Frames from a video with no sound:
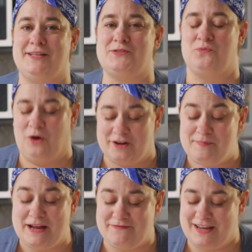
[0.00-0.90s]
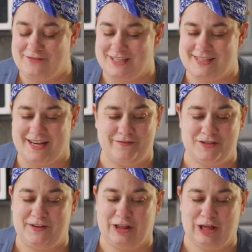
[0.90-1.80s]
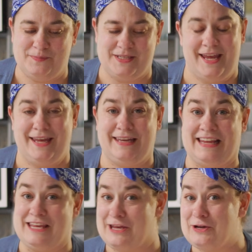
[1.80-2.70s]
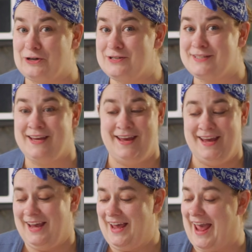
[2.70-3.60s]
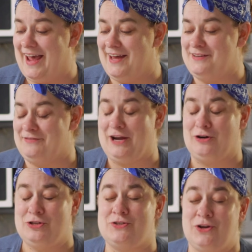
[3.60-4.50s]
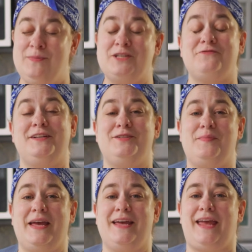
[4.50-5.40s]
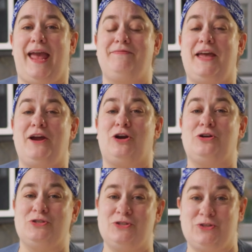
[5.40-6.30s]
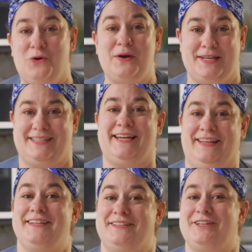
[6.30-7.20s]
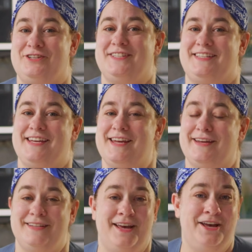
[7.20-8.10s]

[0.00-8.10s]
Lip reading: It's one of my favorites that I've developed in years, and they are so much fun to make, and they are so insanely delicious to eat.